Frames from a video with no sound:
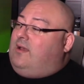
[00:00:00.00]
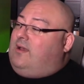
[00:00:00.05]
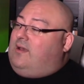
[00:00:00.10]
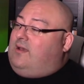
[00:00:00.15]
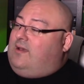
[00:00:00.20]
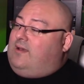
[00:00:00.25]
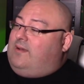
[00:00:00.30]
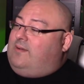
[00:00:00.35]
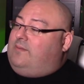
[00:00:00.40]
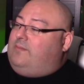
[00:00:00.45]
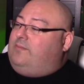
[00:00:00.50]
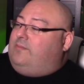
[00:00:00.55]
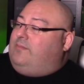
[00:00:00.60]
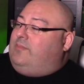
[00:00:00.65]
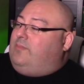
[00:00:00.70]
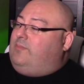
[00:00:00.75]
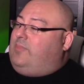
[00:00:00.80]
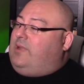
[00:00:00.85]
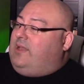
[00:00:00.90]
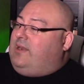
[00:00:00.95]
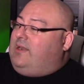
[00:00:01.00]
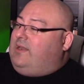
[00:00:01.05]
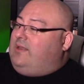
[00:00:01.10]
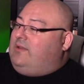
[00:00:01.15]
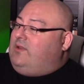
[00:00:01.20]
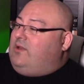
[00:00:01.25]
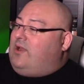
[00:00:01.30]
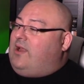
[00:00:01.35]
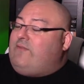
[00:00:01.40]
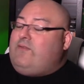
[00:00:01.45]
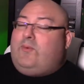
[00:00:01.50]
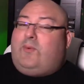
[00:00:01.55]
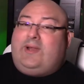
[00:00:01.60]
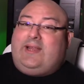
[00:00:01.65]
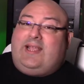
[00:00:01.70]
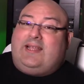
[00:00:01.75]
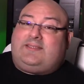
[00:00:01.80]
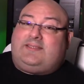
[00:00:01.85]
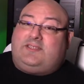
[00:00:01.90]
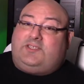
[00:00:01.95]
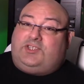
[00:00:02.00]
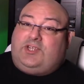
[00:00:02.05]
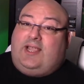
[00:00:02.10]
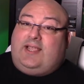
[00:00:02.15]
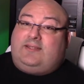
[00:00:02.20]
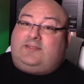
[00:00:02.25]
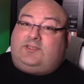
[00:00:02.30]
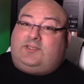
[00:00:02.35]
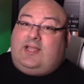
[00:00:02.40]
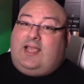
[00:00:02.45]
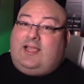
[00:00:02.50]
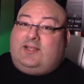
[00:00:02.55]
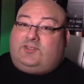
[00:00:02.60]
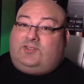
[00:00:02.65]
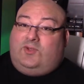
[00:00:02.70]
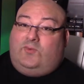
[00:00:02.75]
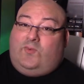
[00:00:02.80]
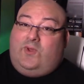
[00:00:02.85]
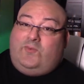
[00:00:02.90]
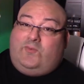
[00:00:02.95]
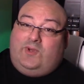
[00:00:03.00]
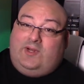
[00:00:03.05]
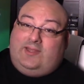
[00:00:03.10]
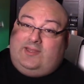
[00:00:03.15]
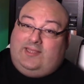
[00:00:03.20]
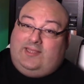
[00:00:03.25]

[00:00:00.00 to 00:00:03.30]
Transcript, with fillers: Um, but, you know, everyone gets a chance to actually win one